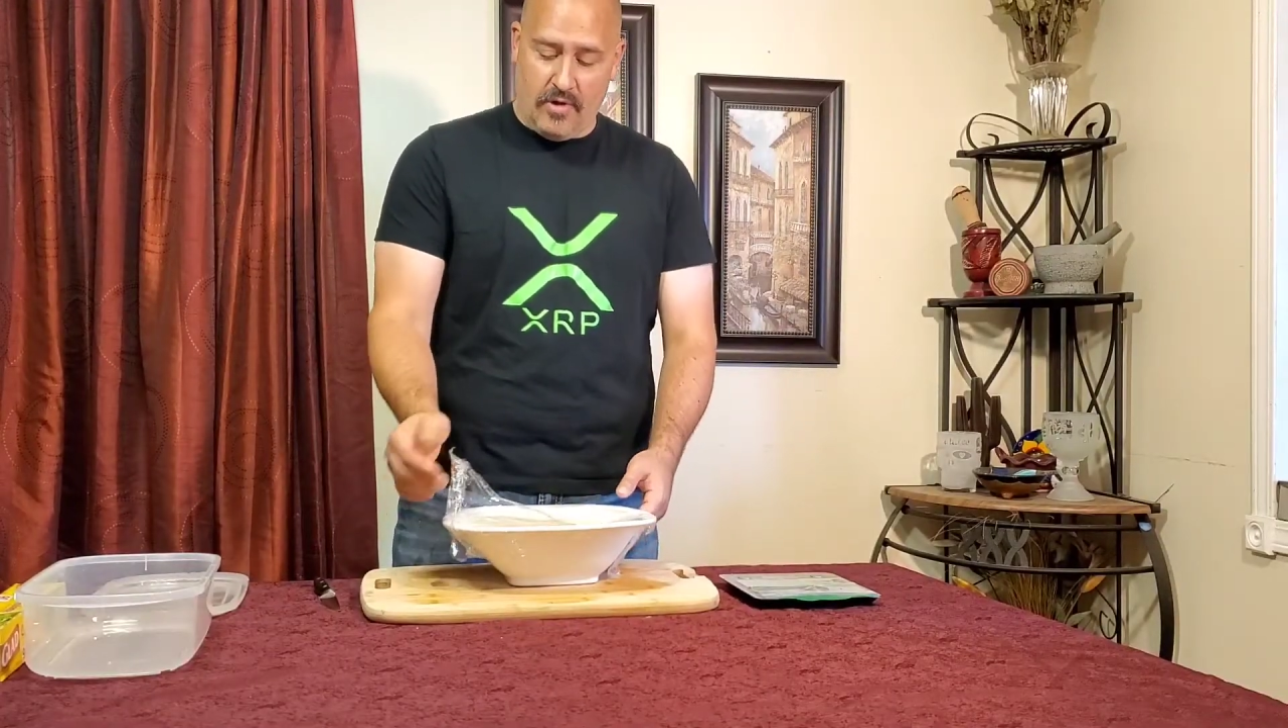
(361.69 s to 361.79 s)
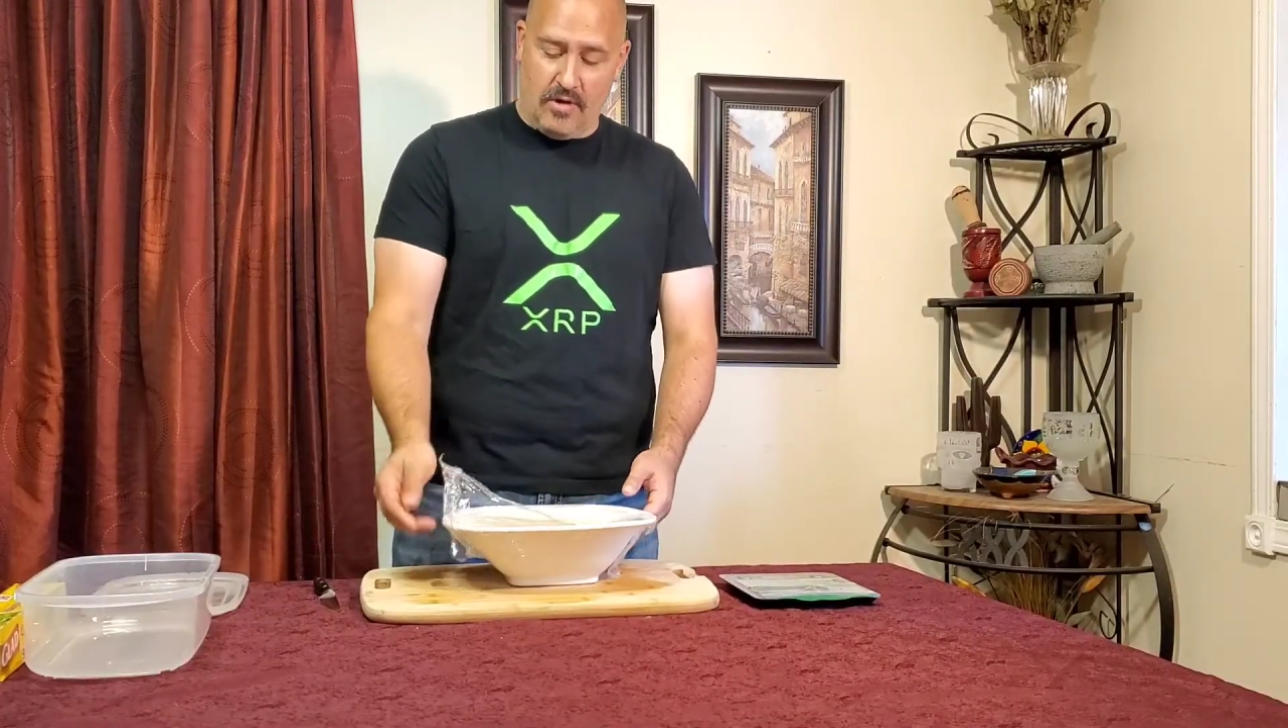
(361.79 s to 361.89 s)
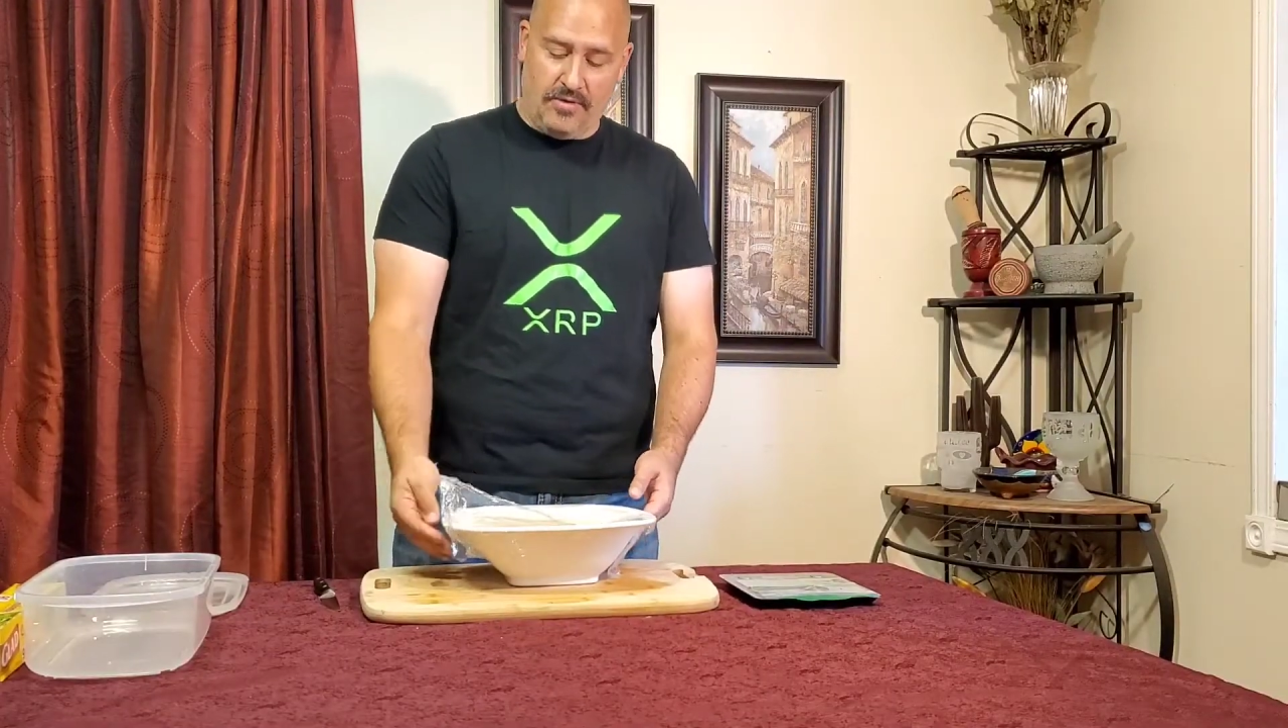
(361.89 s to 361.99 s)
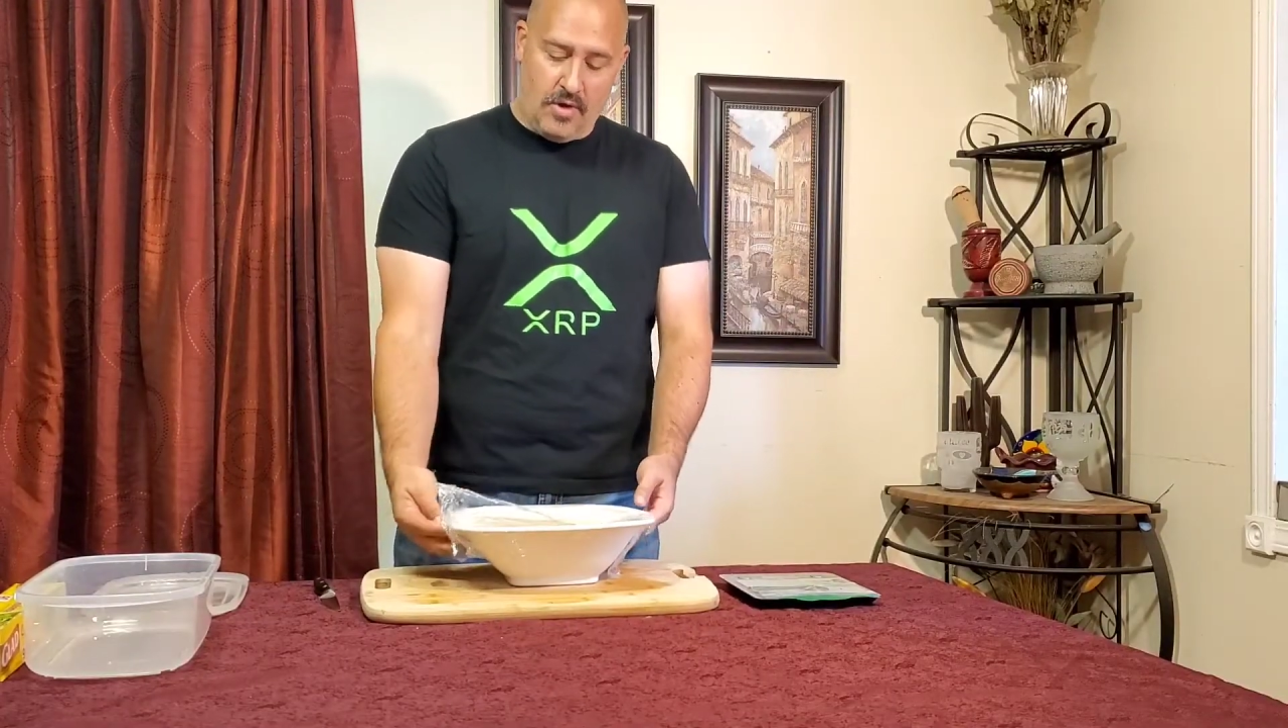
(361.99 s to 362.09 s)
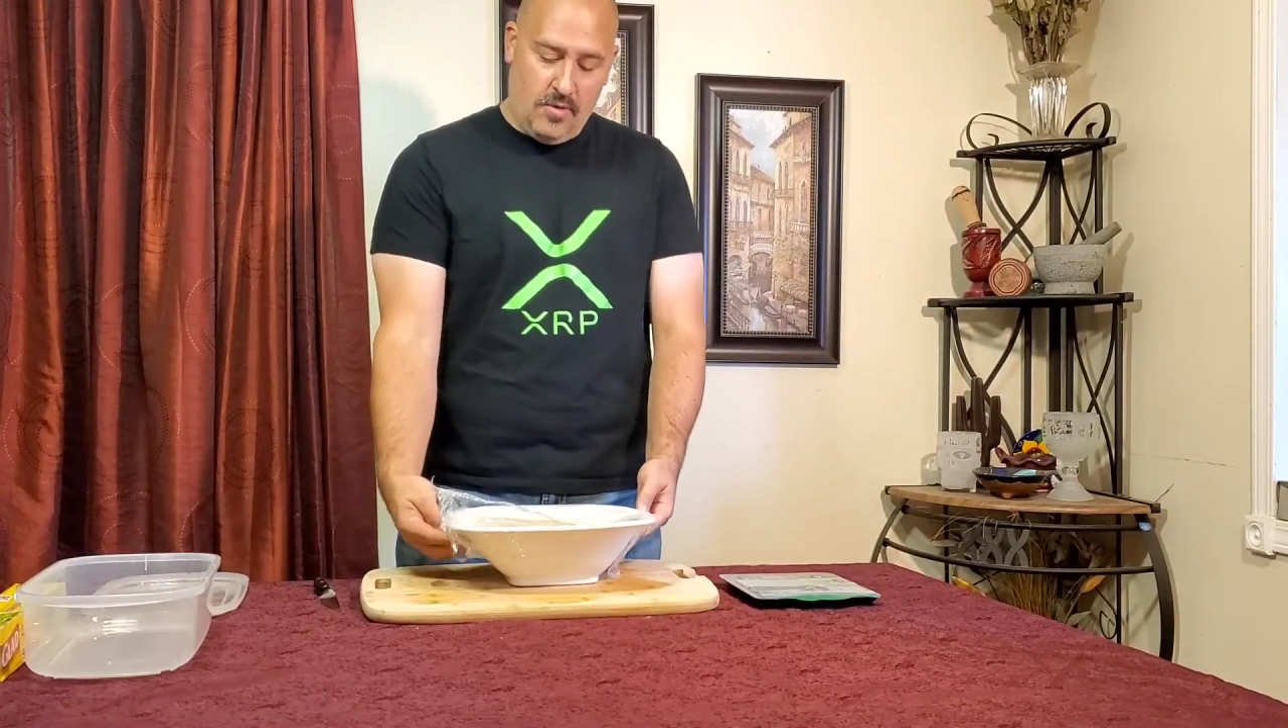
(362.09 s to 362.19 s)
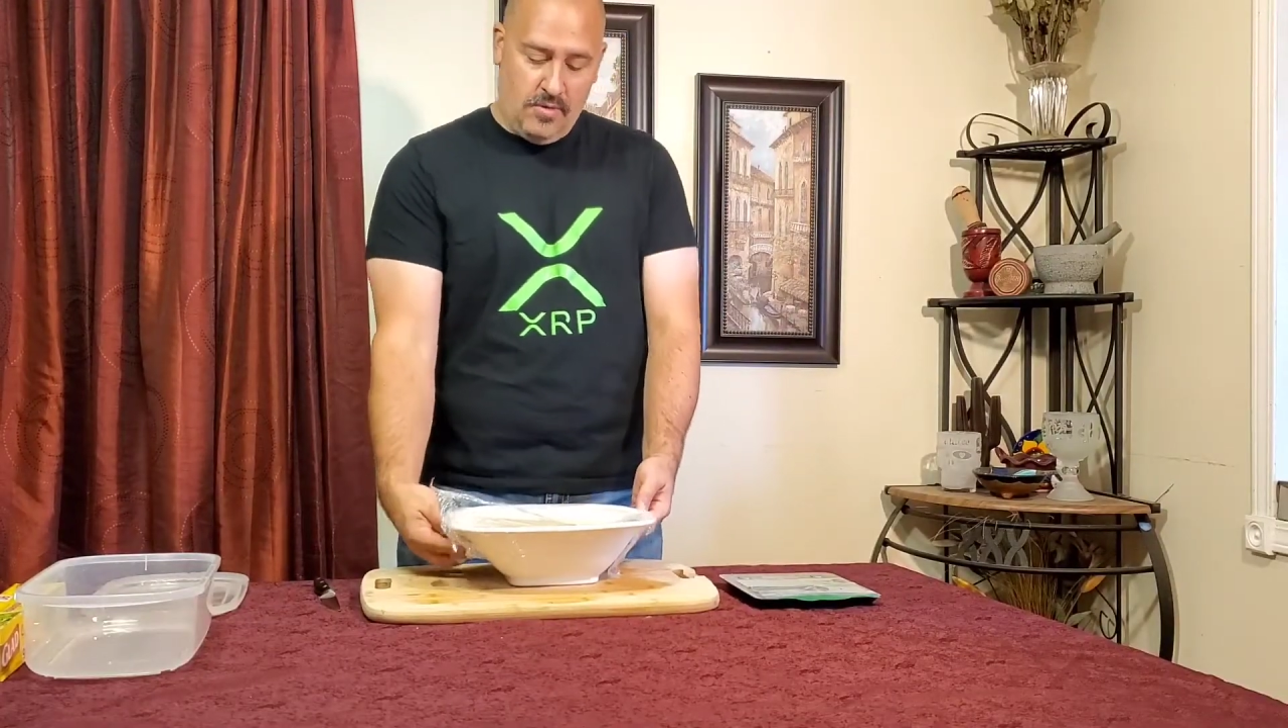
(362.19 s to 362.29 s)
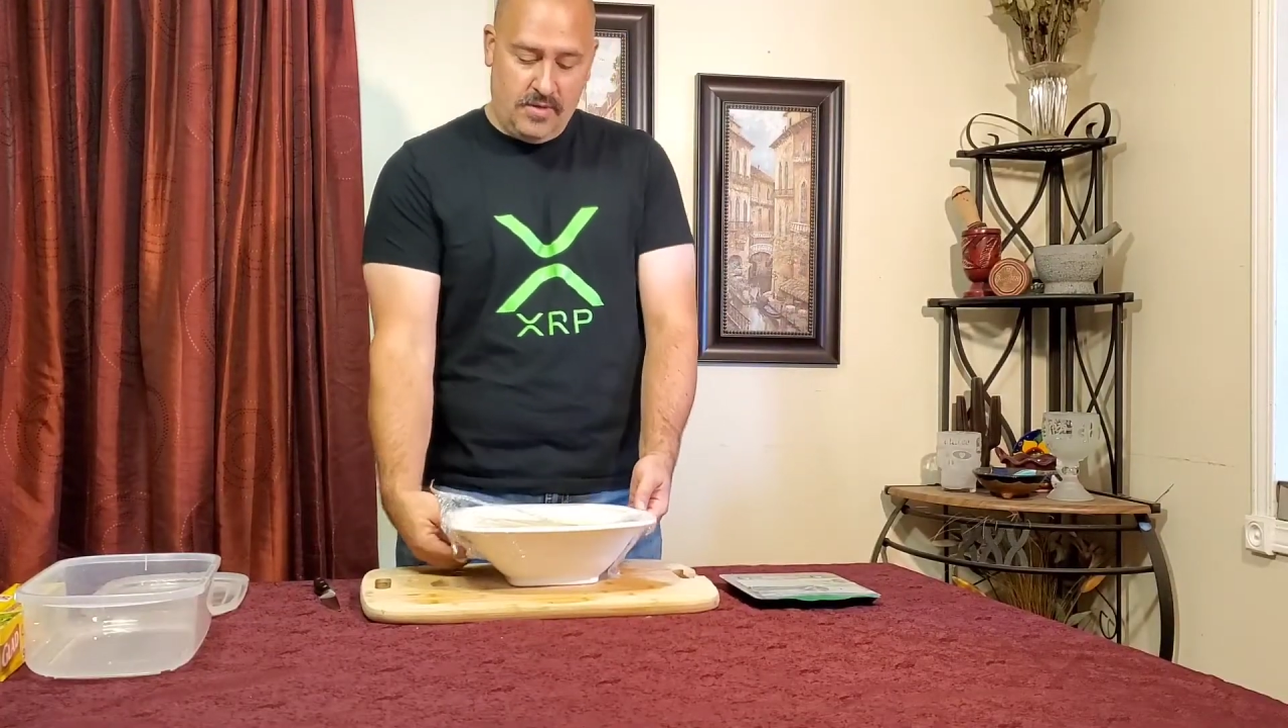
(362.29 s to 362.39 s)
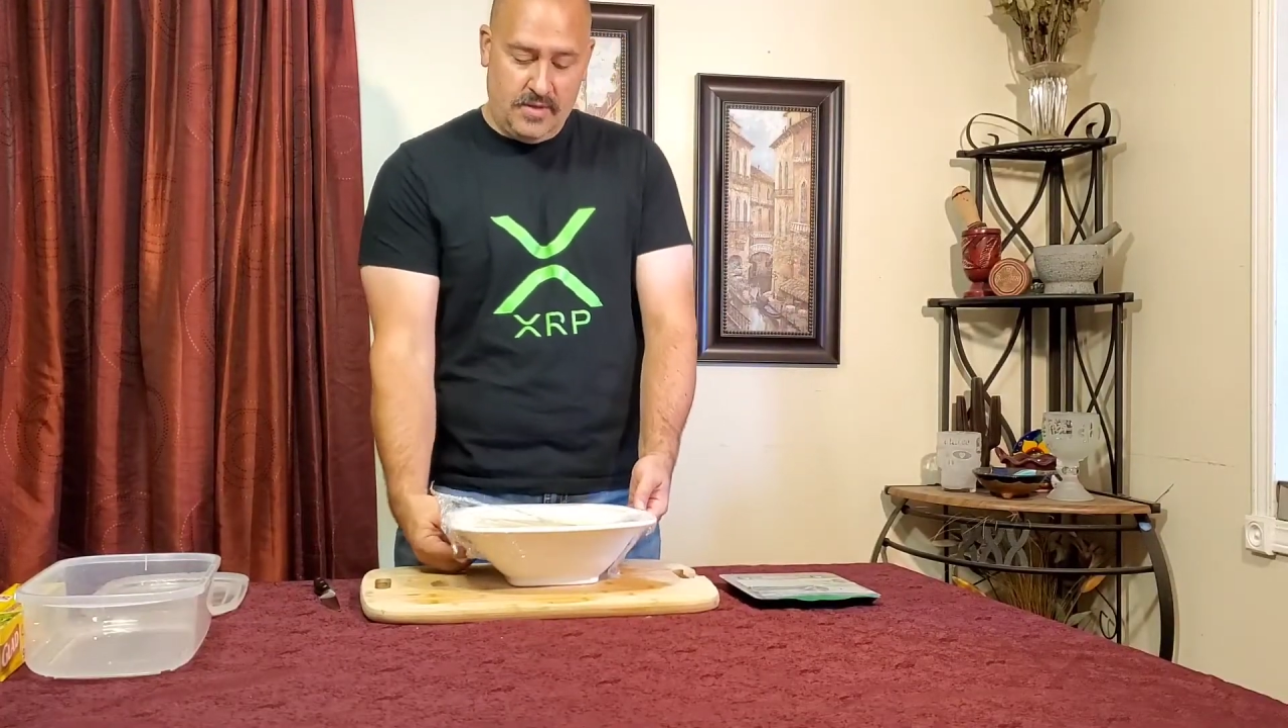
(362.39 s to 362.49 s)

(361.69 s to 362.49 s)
our dough.